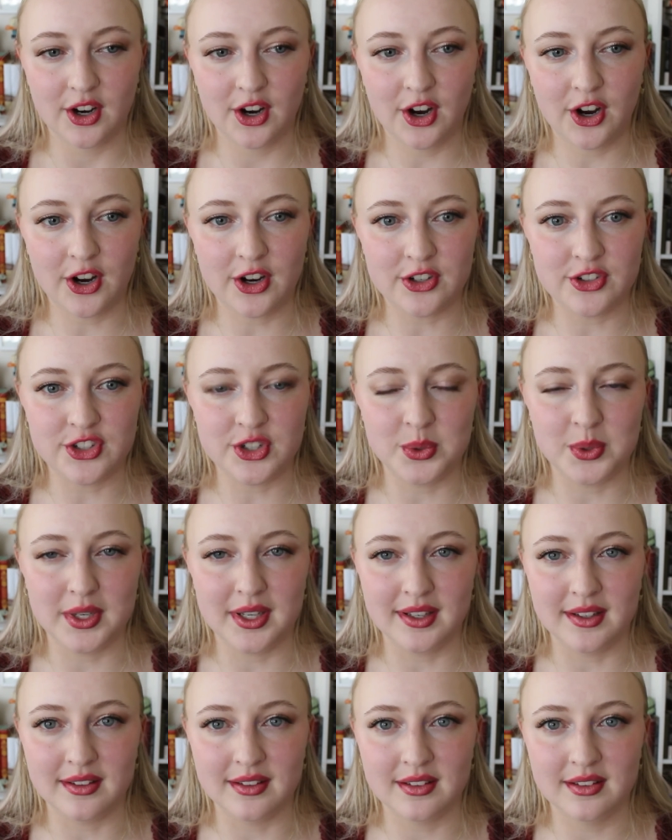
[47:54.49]
her
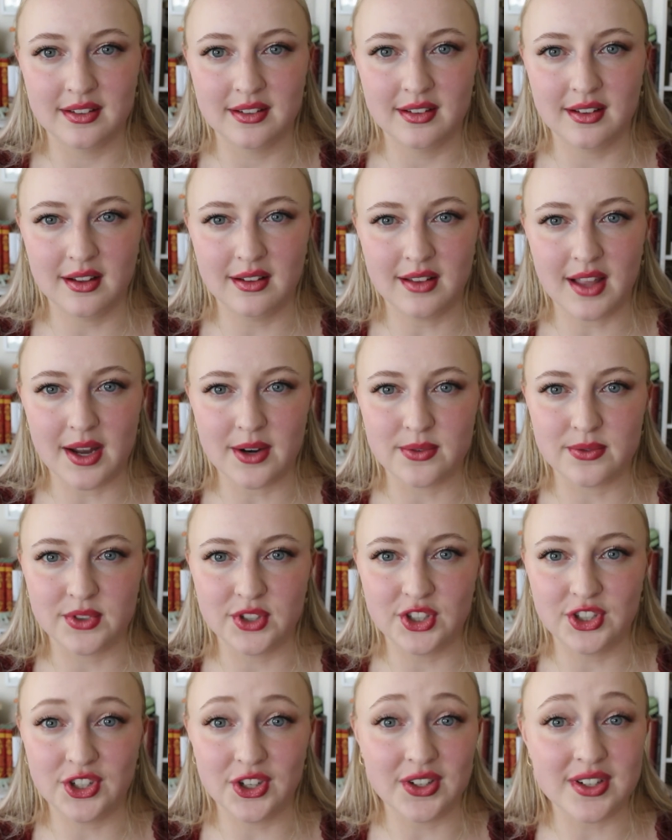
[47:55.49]
doing a lot of
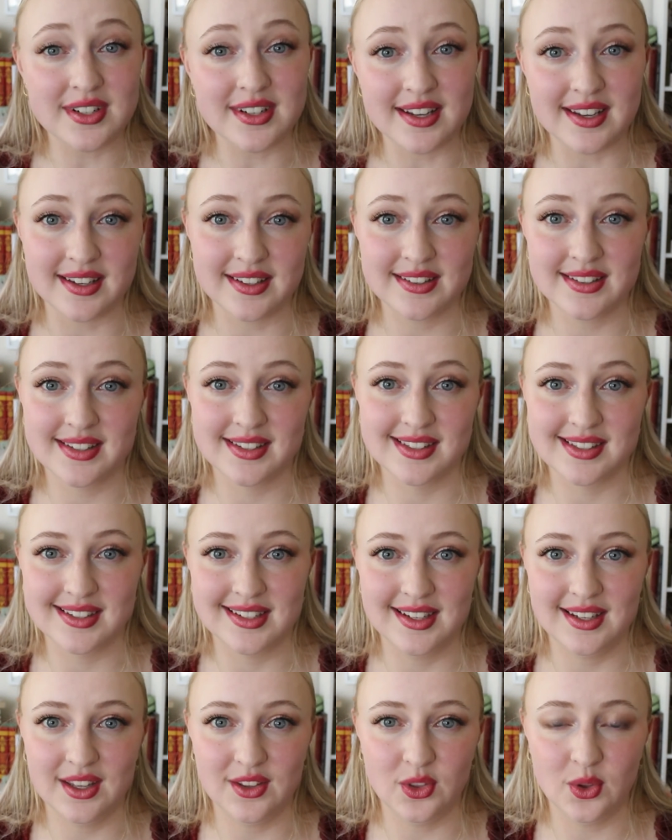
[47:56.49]

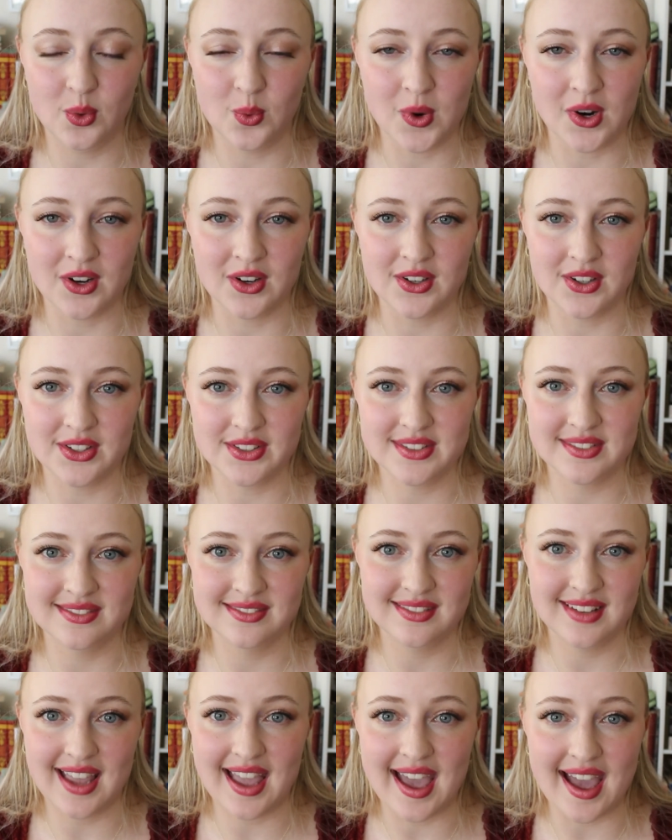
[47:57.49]
goodness in the world,
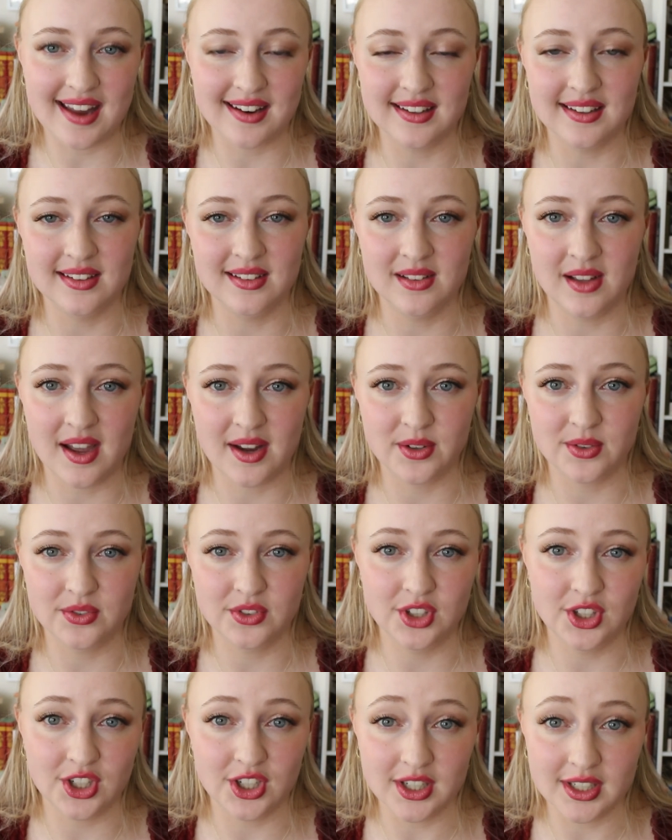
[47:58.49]
adding a lot
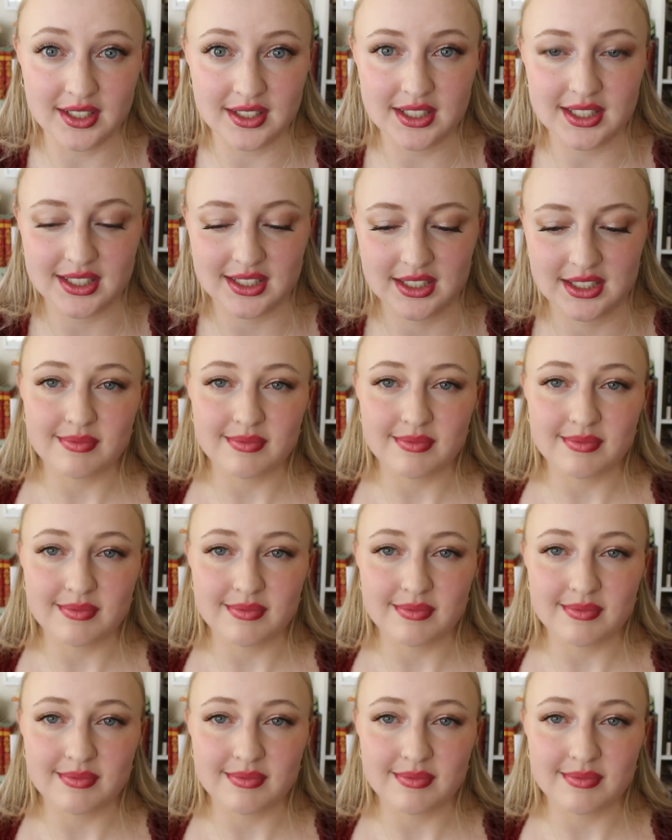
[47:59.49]
of good.